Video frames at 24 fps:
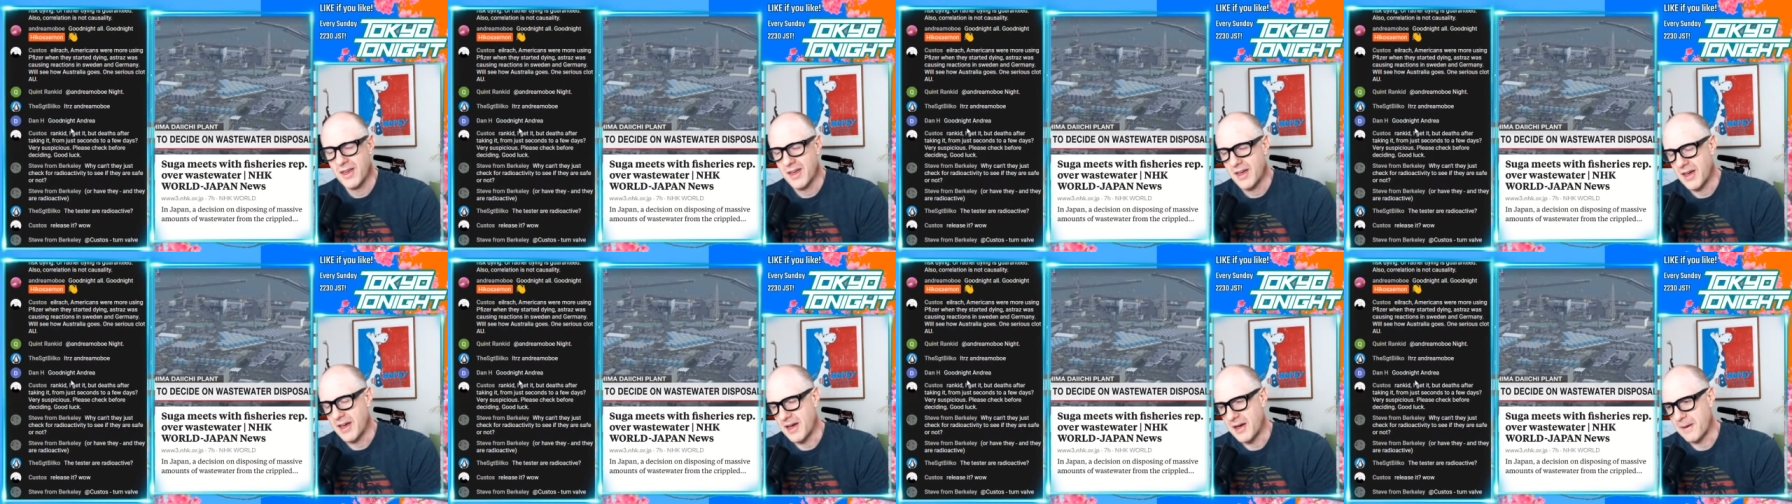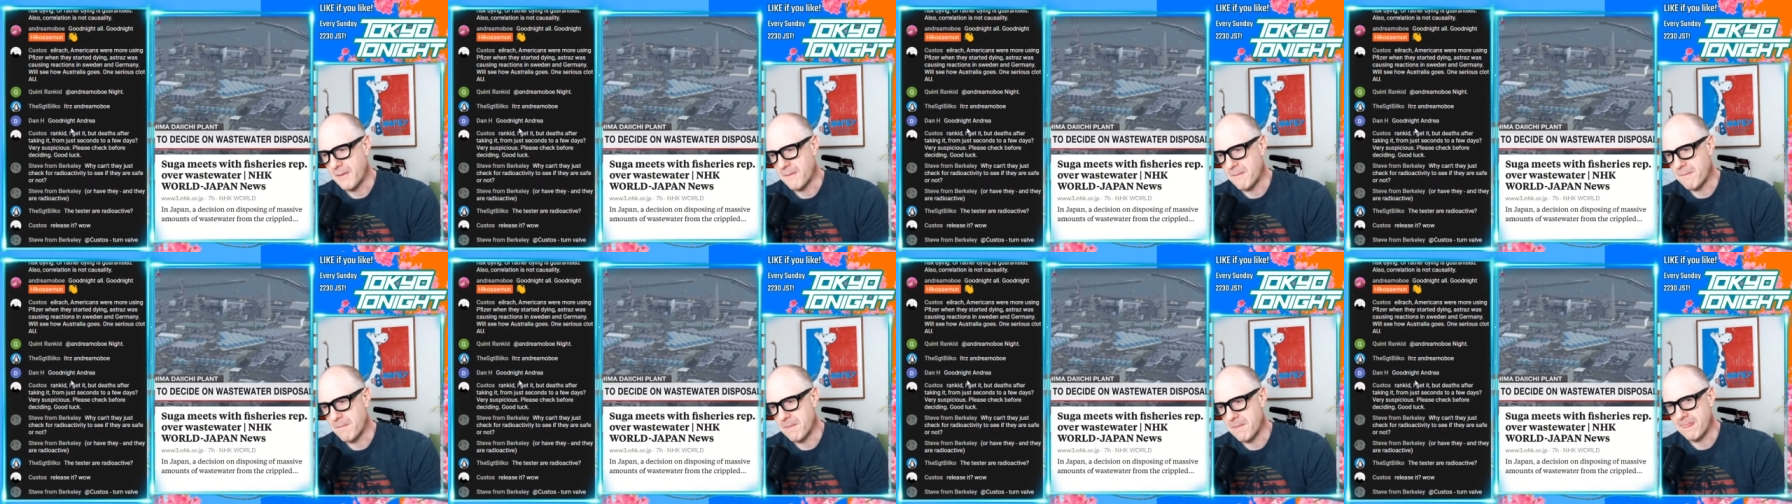
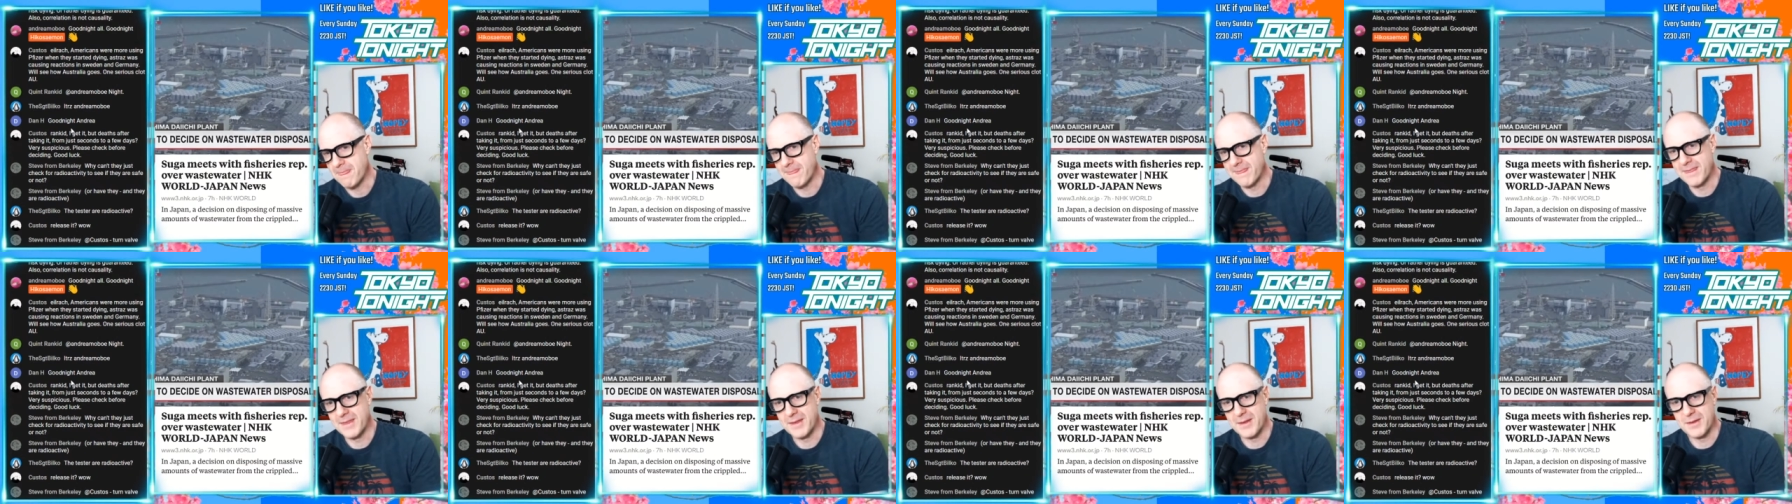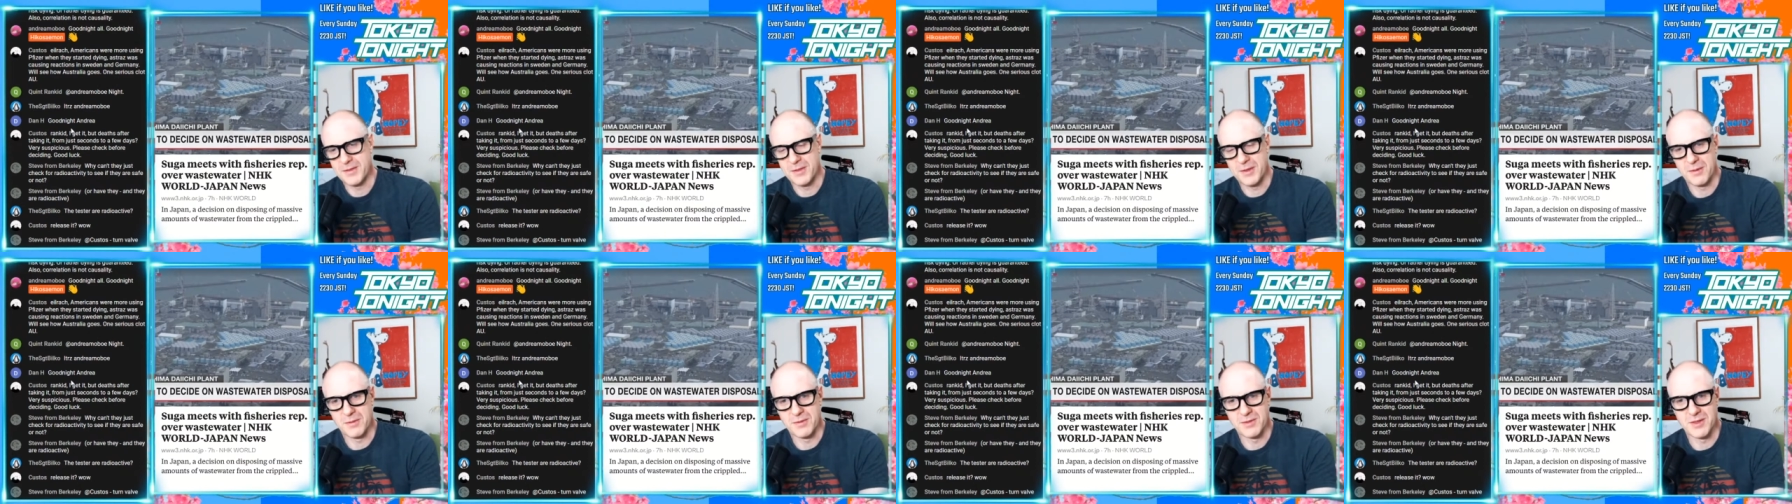um, the,
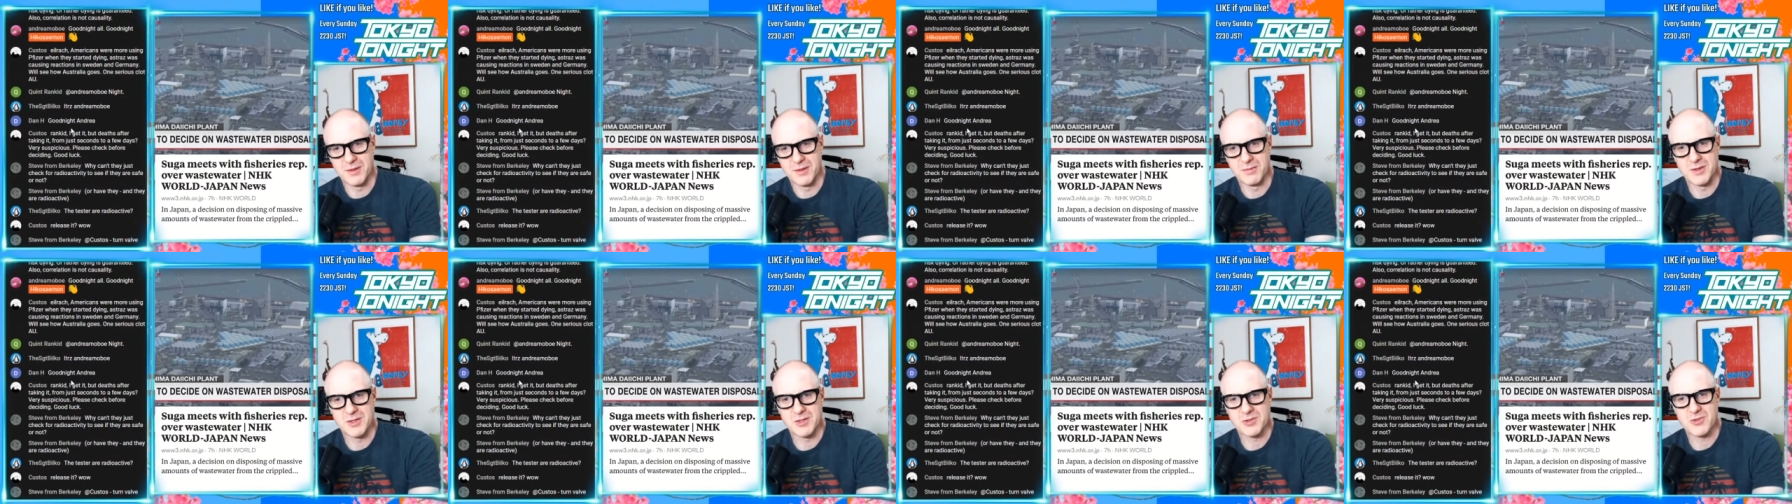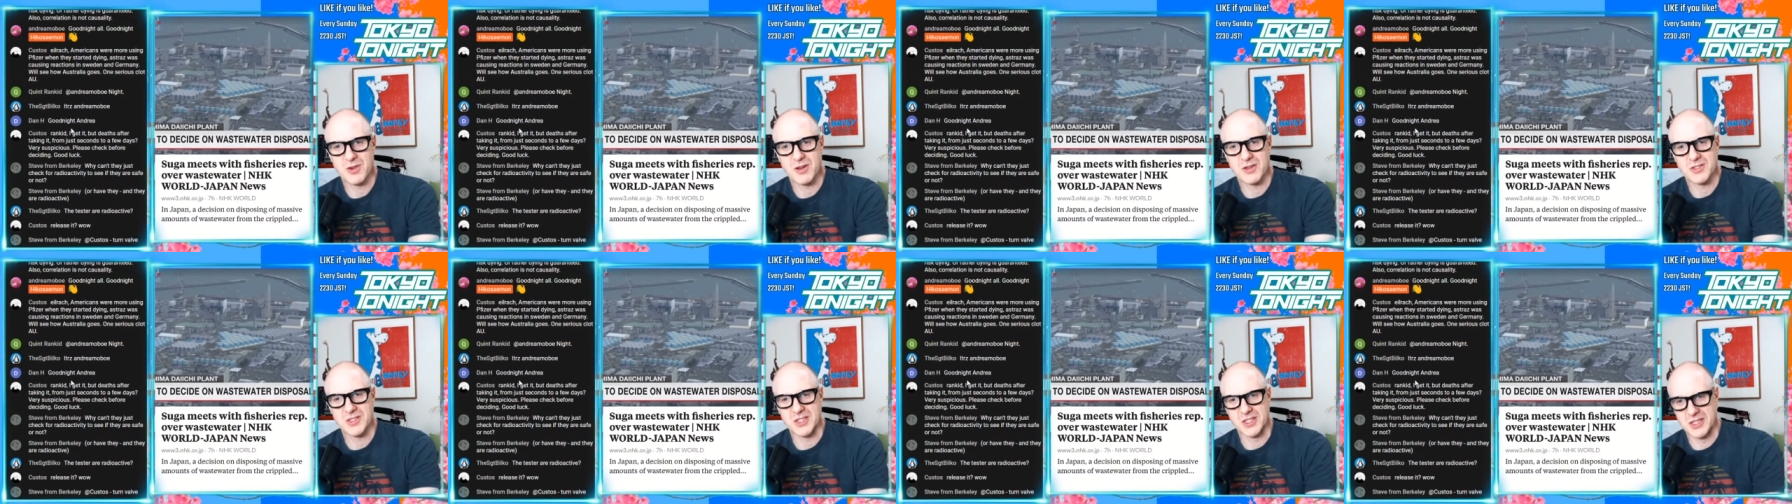the the
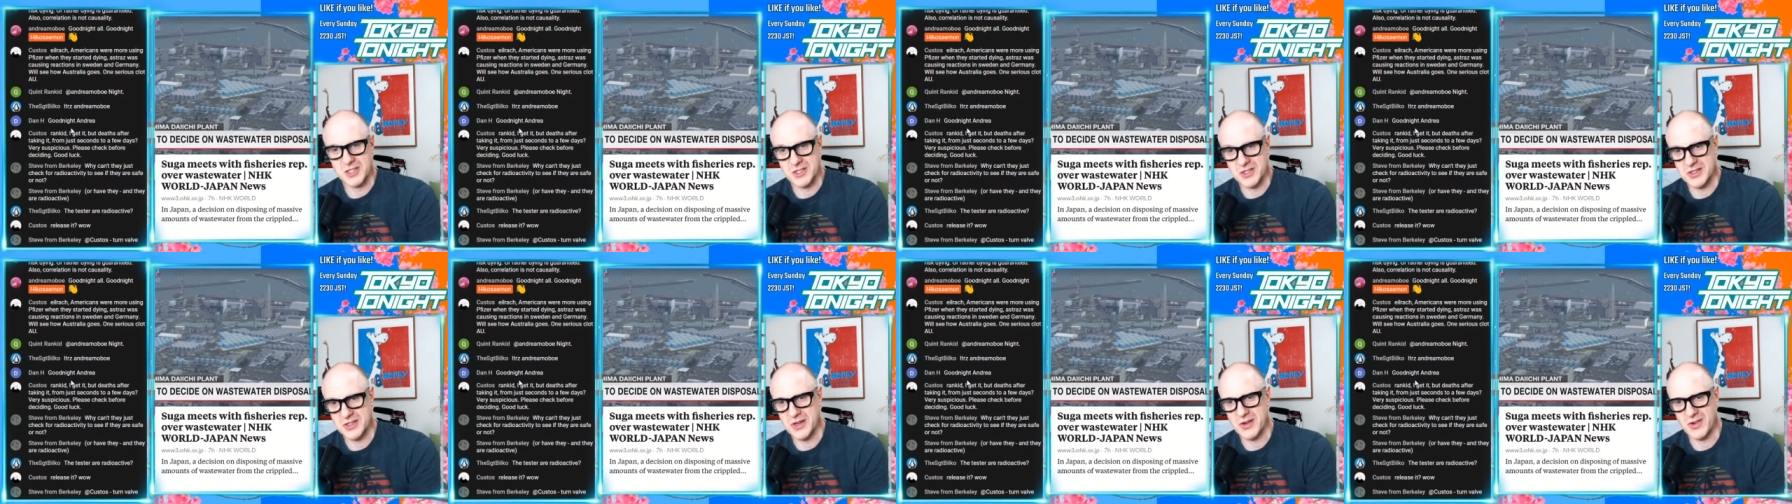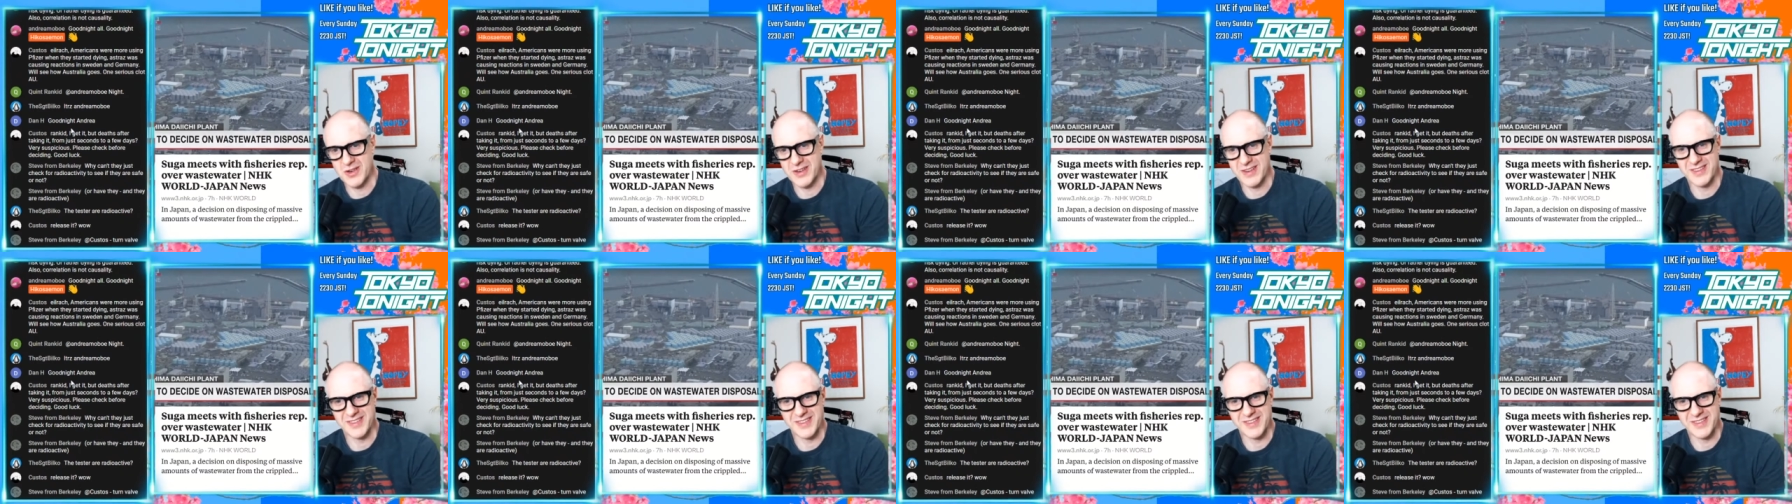mistrust and hysteria